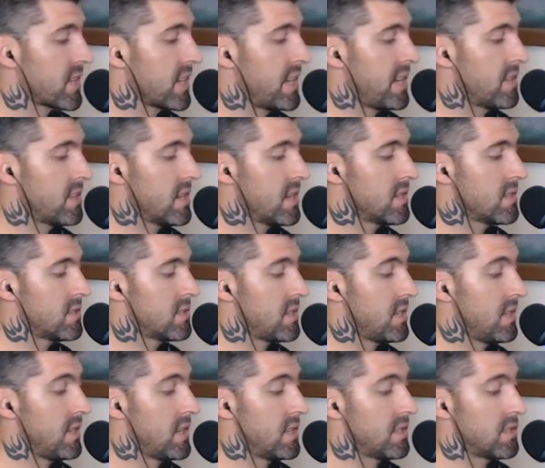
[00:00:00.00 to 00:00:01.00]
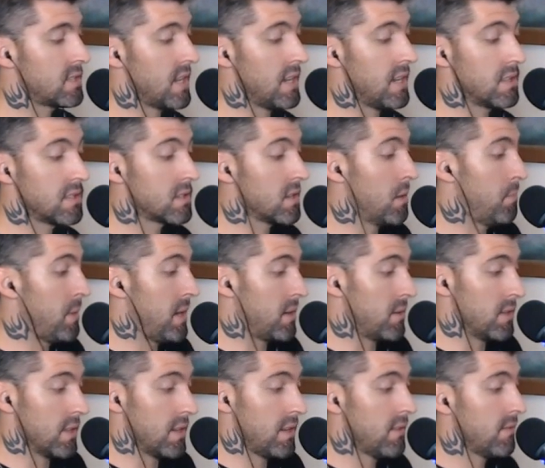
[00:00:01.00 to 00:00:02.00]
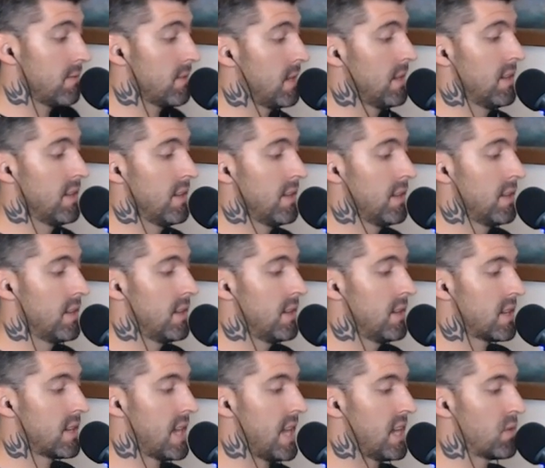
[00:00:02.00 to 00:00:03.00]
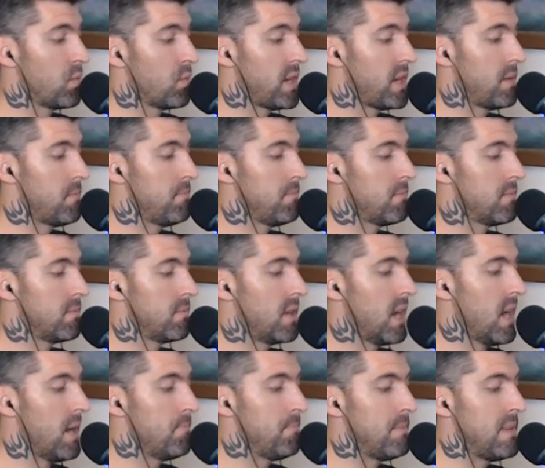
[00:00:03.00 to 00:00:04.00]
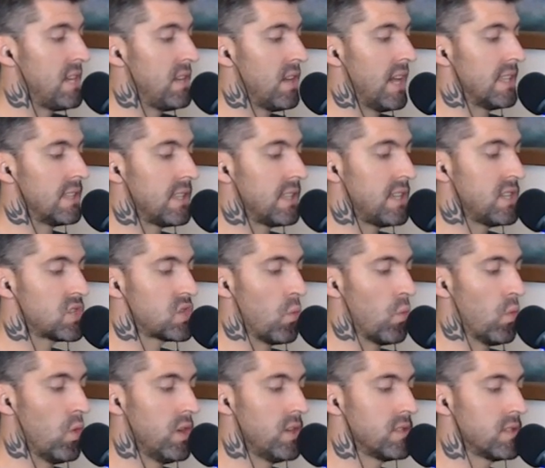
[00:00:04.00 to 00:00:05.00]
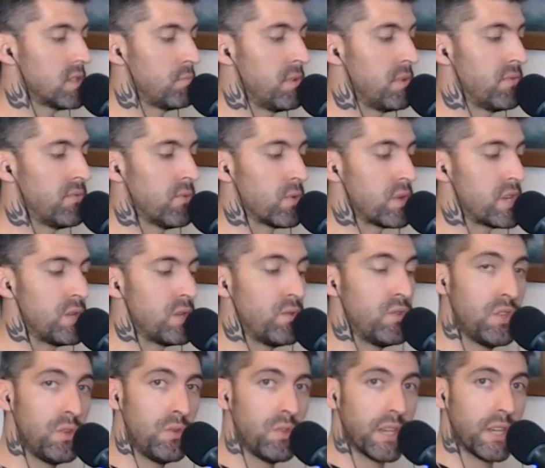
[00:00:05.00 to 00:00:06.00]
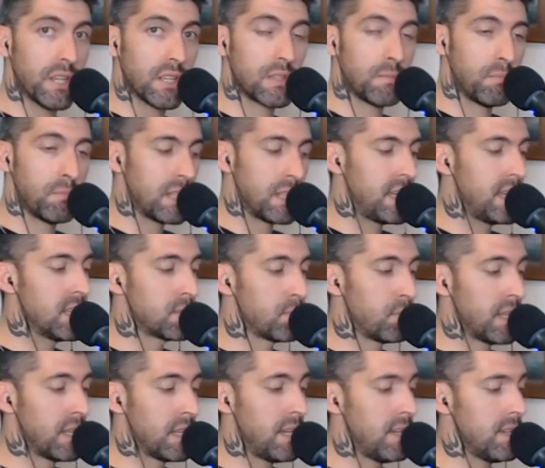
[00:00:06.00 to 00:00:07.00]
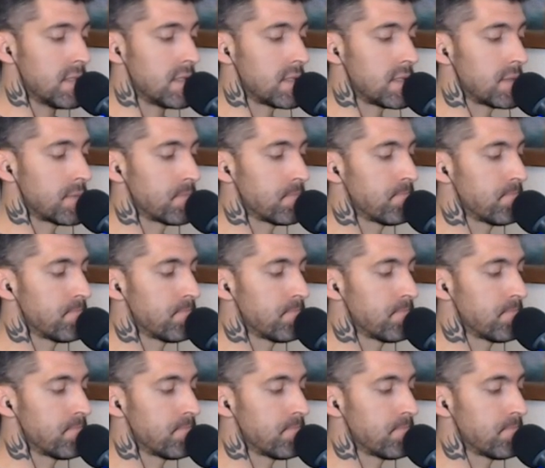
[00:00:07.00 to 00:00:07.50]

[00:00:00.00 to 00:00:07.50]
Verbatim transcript: He then, he then says, apparently, can we not meet at least once before you do this? Please, please.